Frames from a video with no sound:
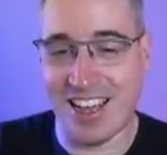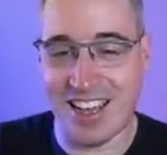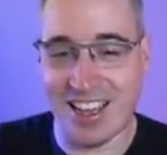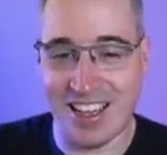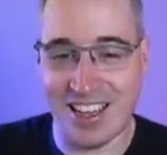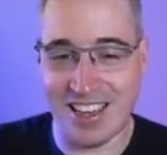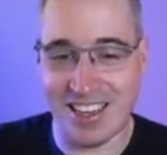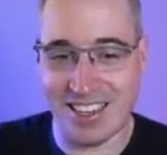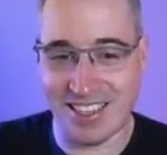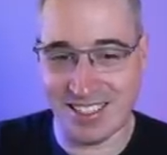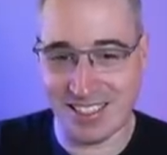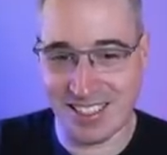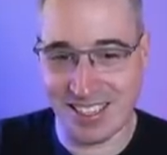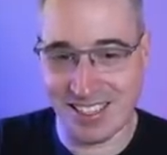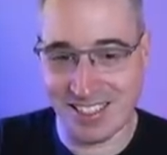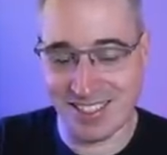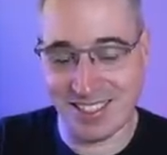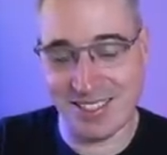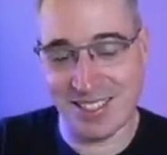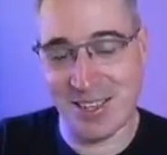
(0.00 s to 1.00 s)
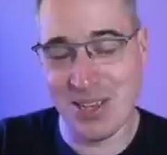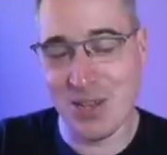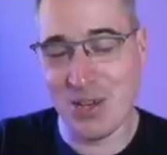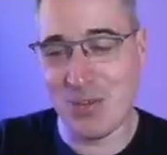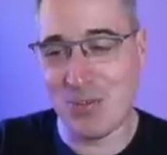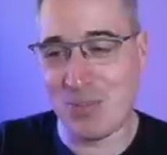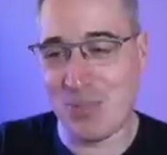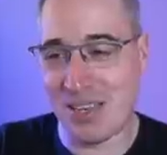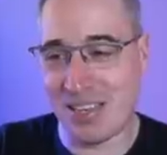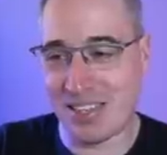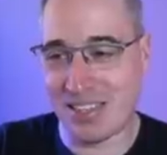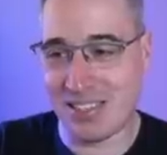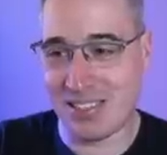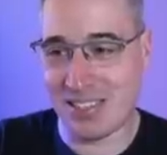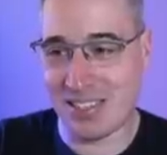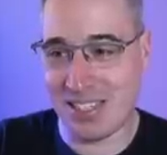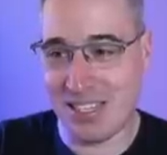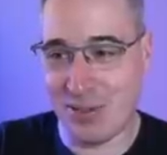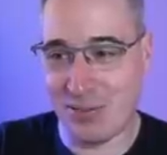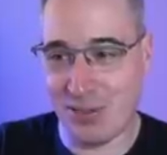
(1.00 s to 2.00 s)
uh, in a sense,
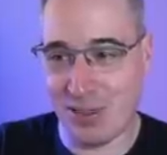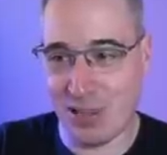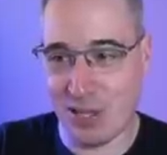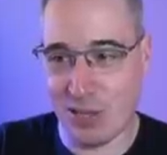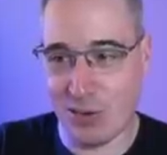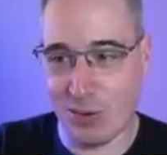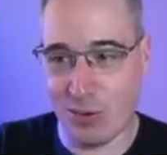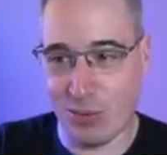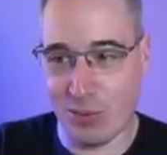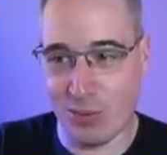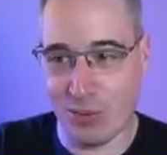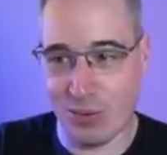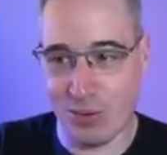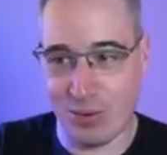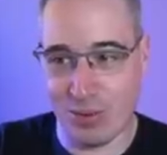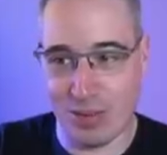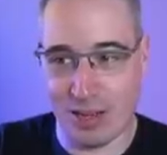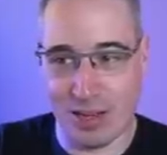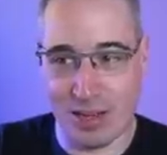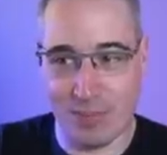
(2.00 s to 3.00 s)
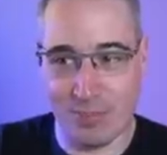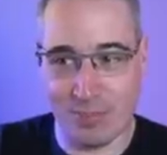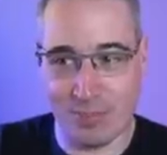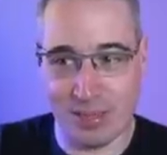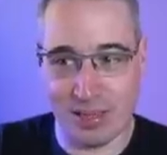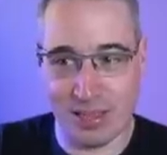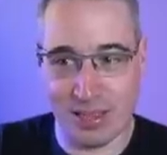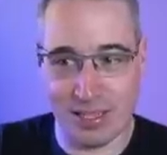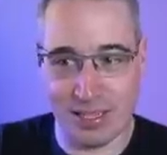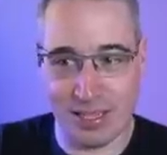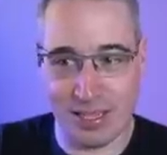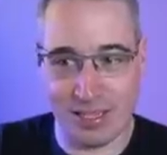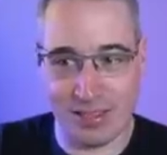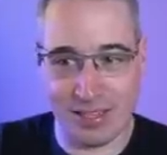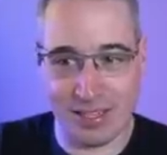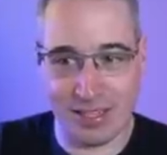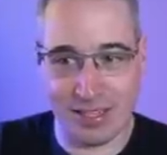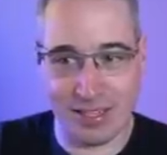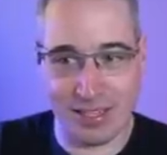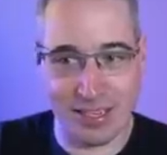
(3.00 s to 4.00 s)
because even though I'm
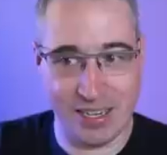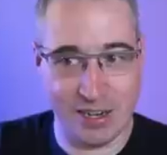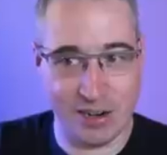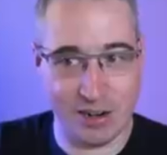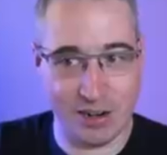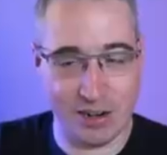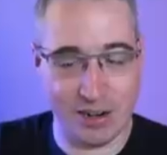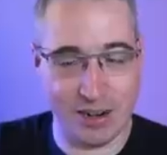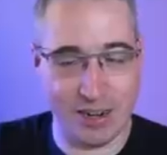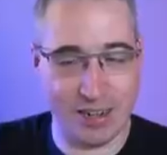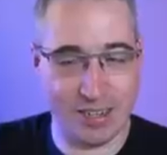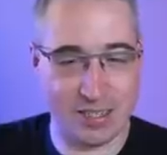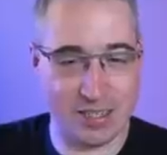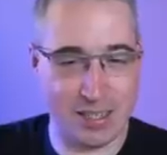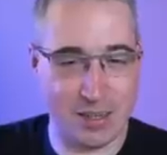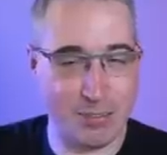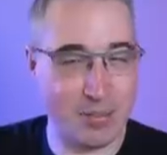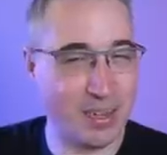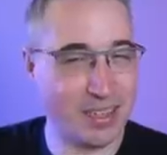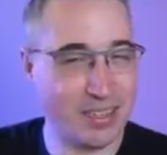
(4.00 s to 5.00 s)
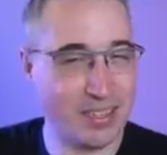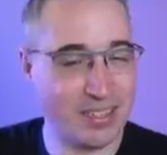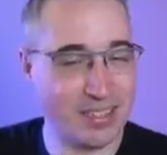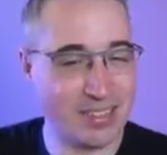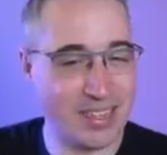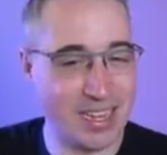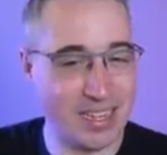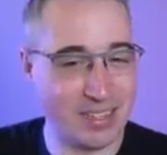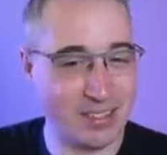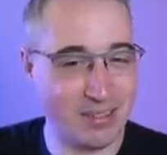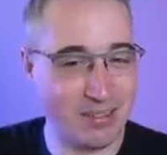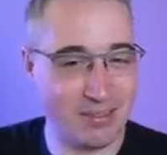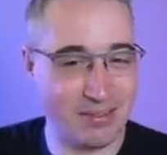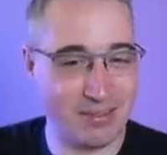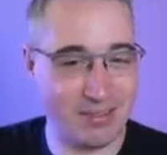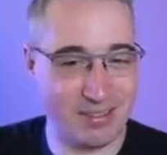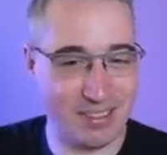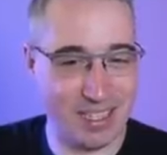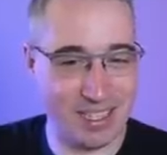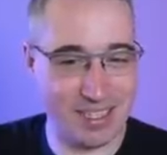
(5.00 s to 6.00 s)
clicking like here, it's the button that's
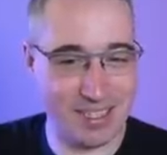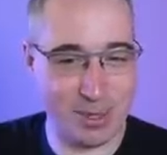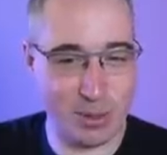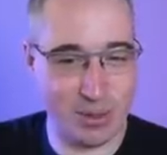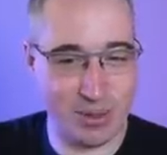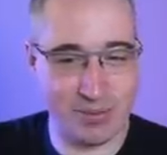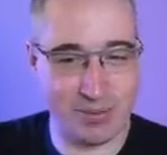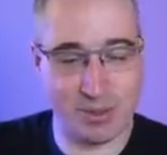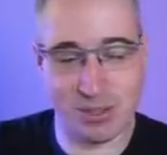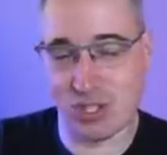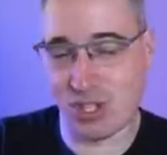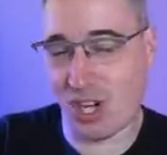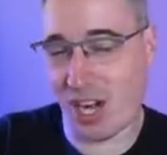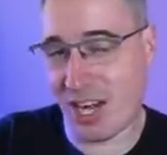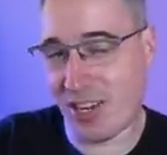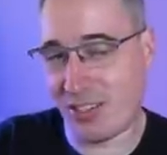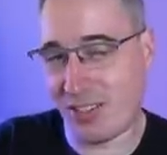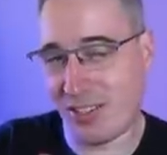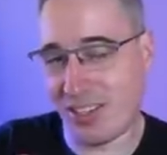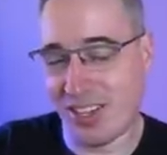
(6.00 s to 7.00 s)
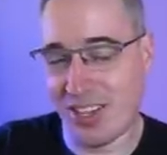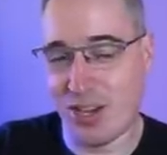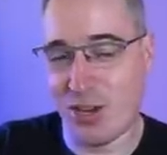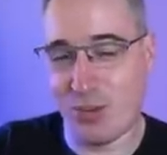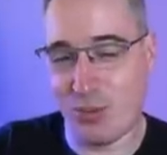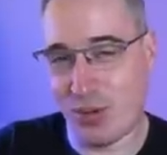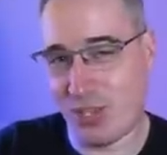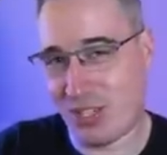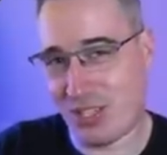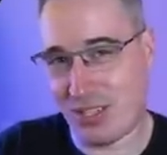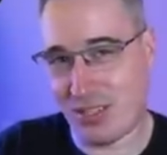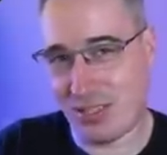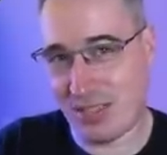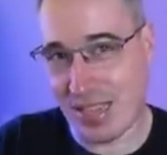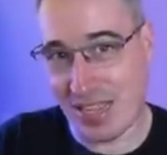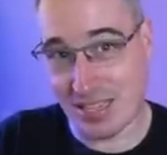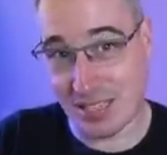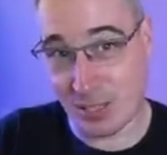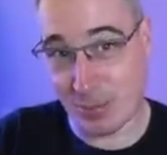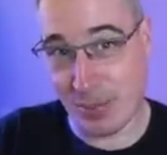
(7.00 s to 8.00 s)
active, less so the first child, which is
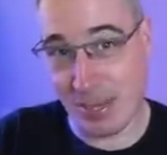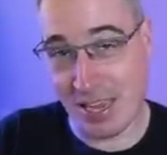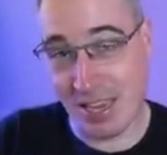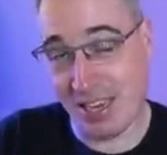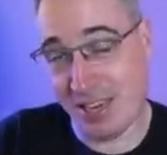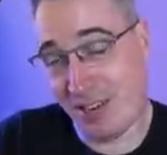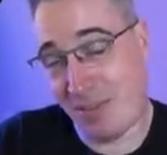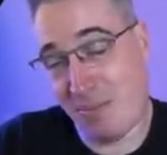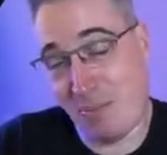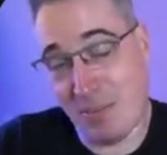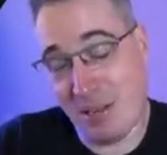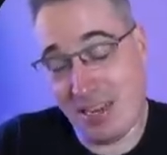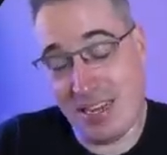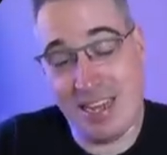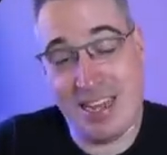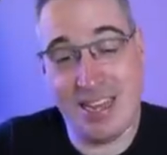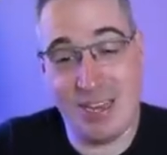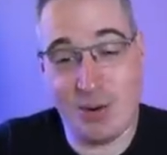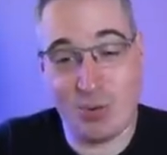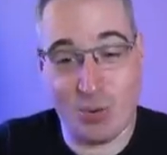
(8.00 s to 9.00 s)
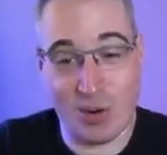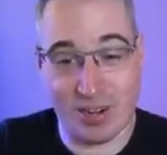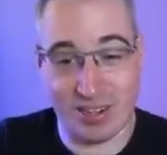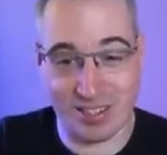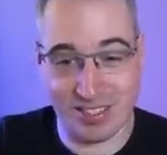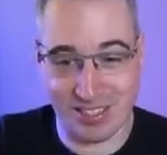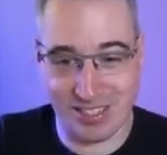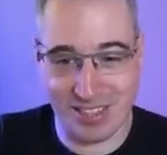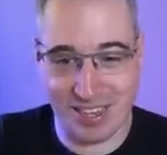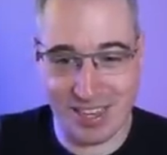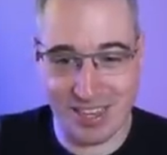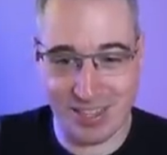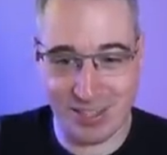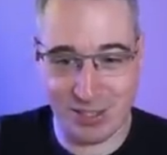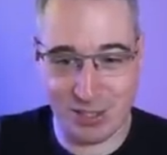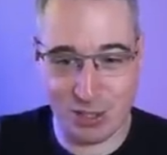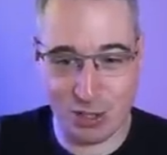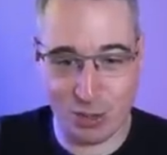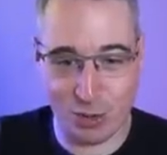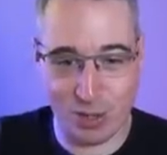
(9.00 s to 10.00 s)
that span, but hey, it works. And
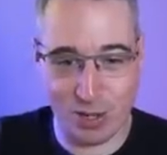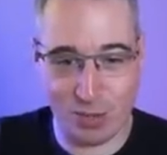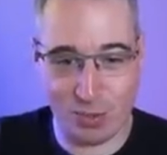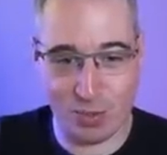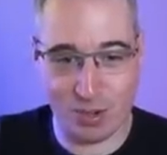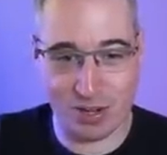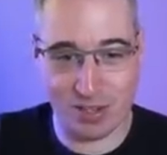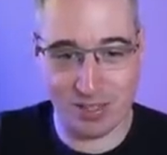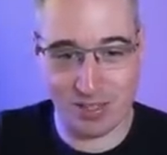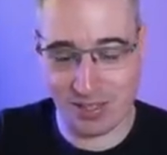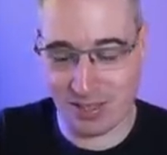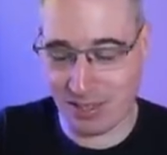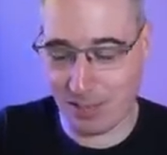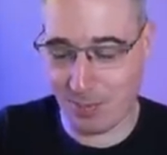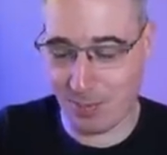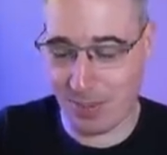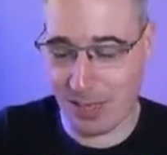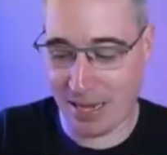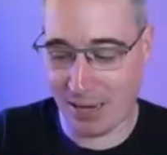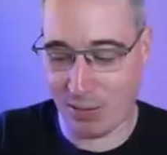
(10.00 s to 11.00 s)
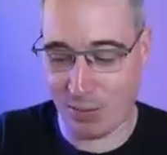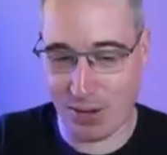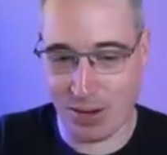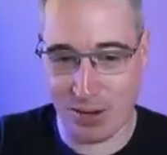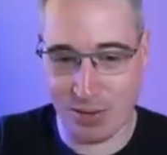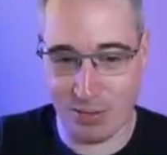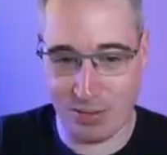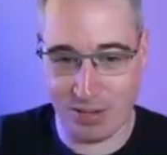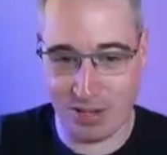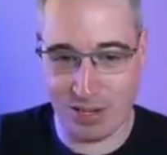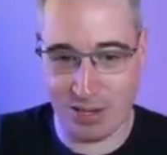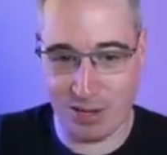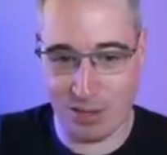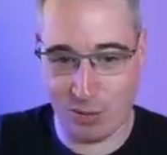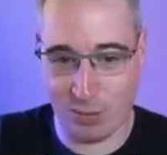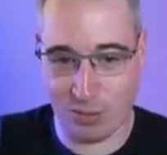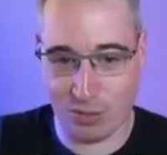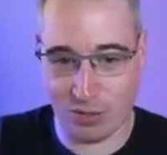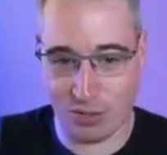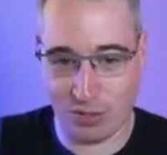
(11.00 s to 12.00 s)
just to show you it works, the background
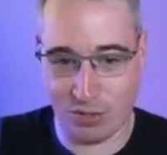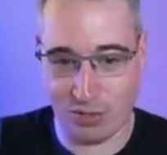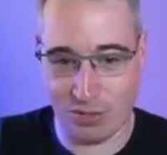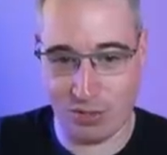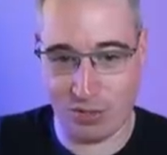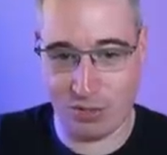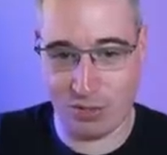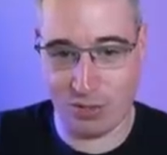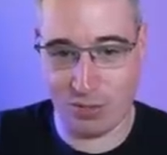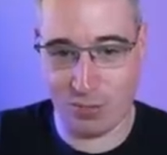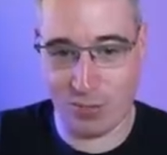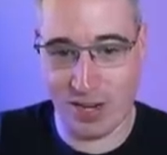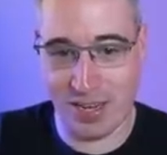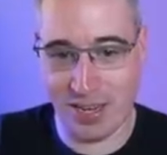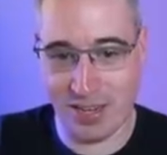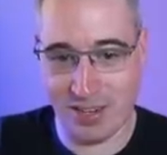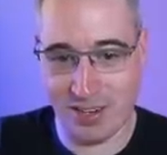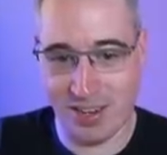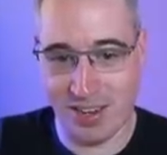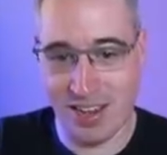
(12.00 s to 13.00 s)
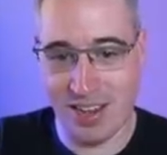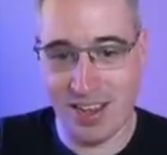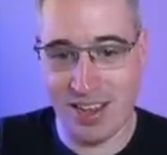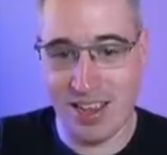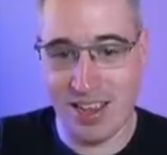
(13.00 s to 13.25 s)
here will turn to red.